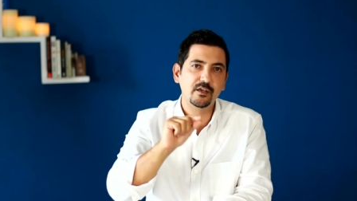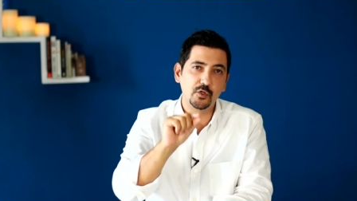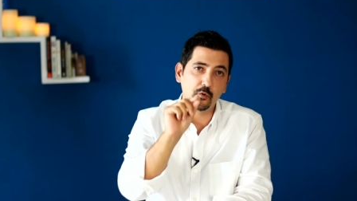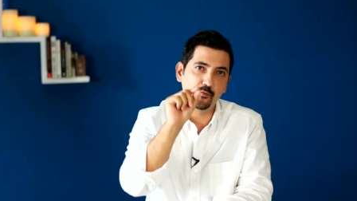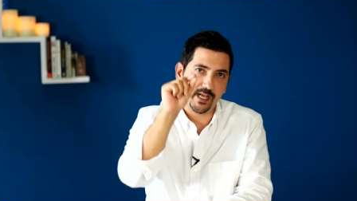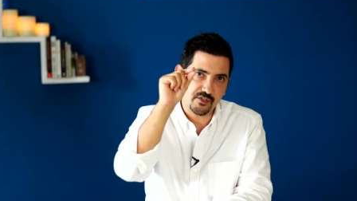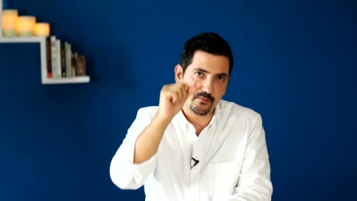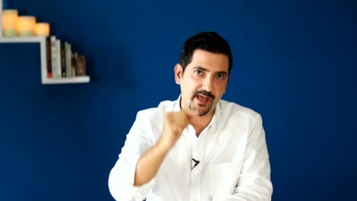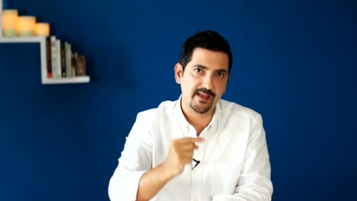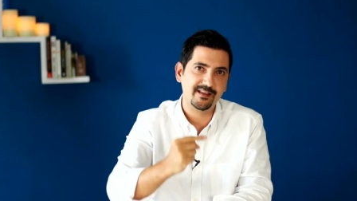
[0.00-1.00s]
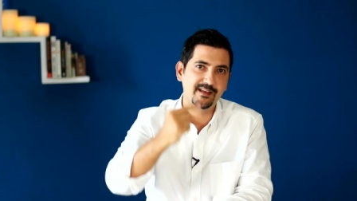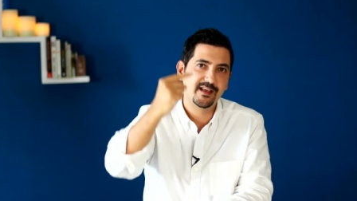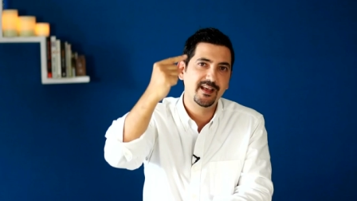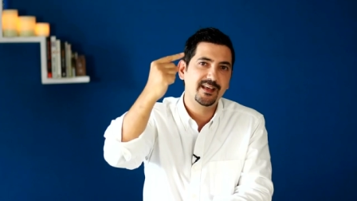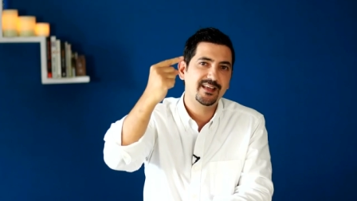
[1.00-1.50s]
your resume
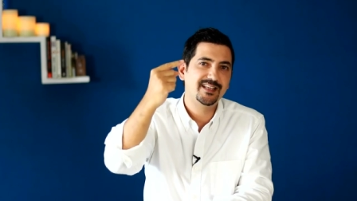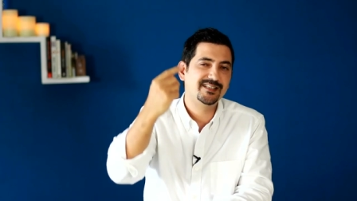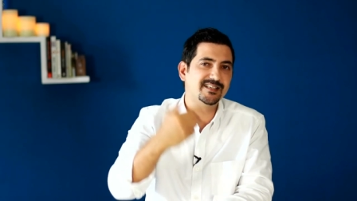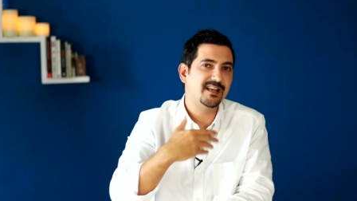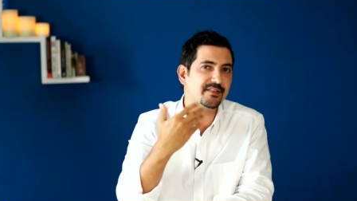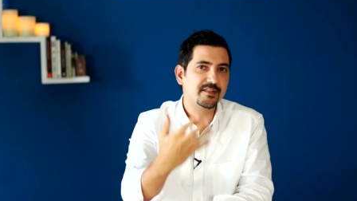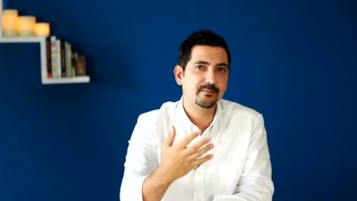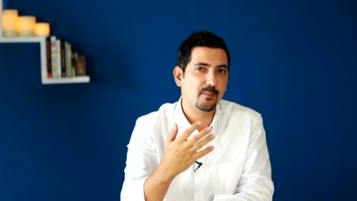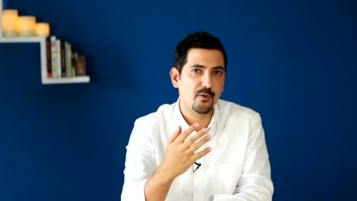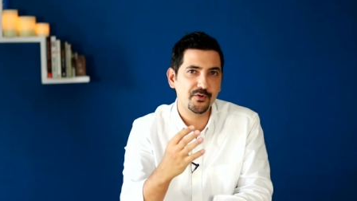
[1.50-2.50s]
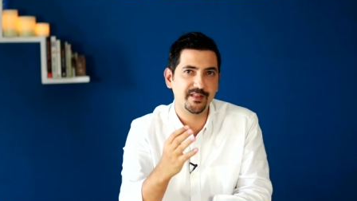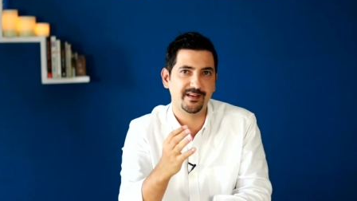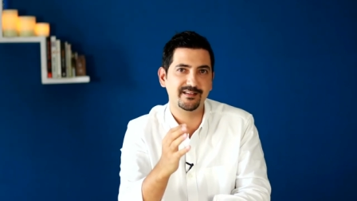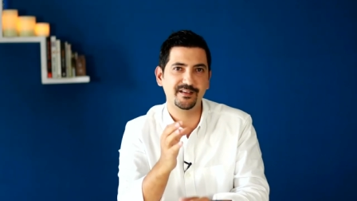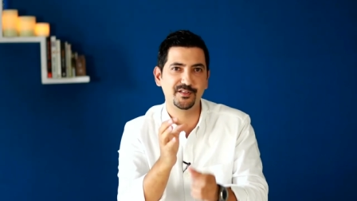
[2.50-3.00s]
is nothing more
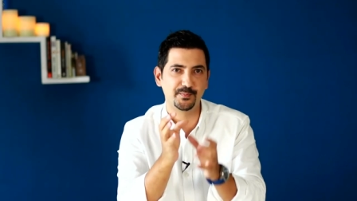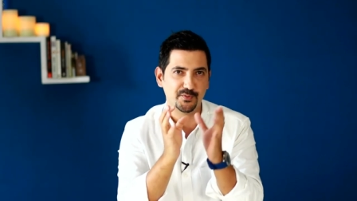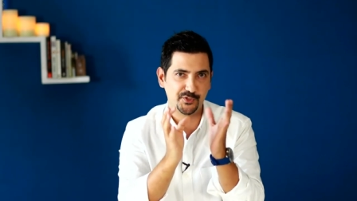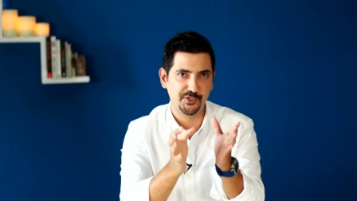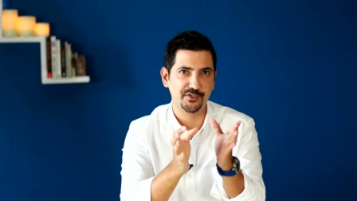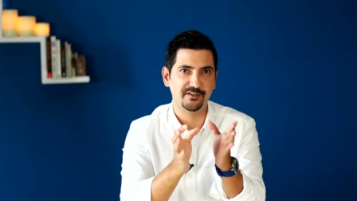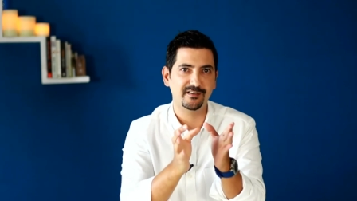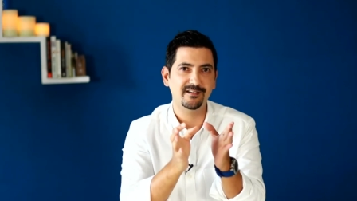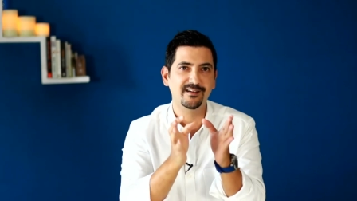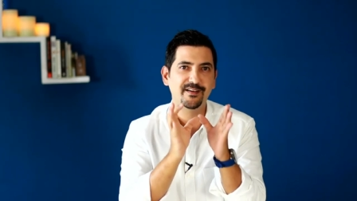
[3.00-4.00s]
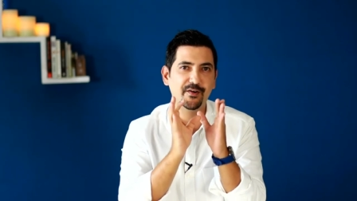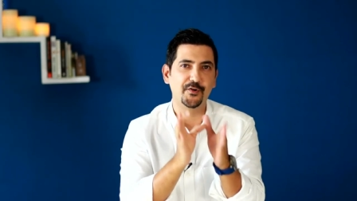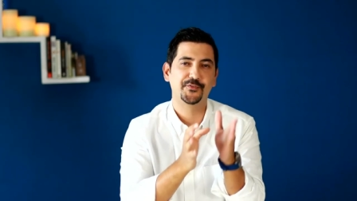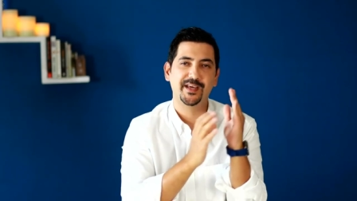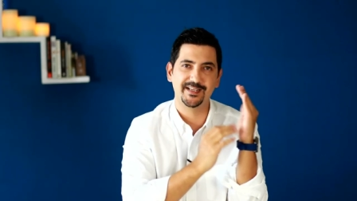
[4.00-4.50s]
than the brochure
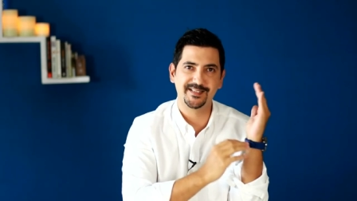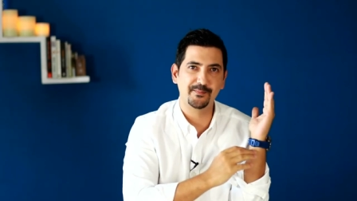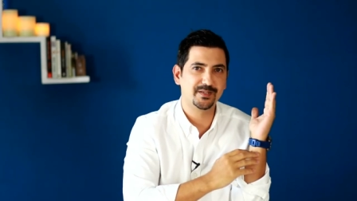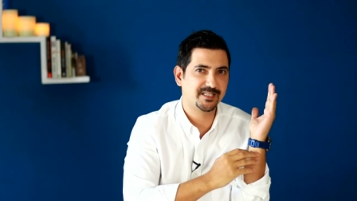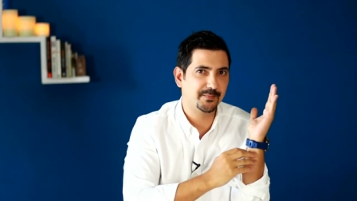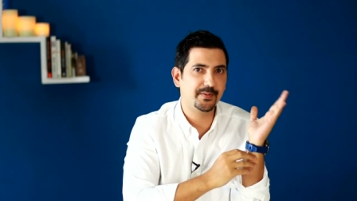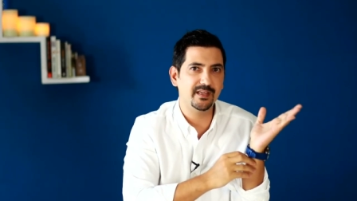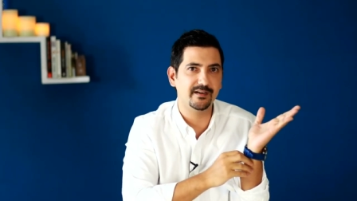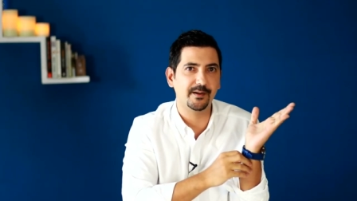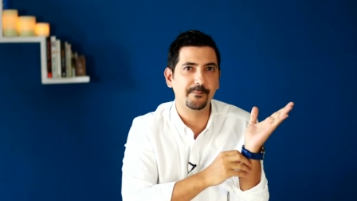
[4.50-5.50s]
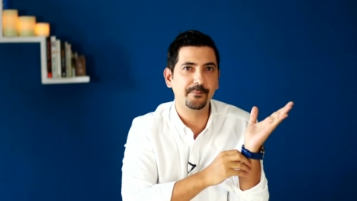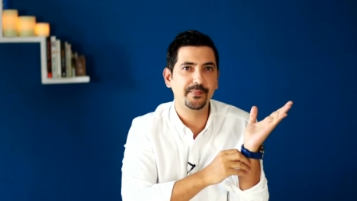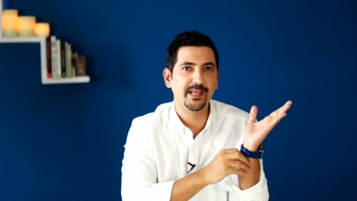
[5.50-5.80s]
of that assembled computer.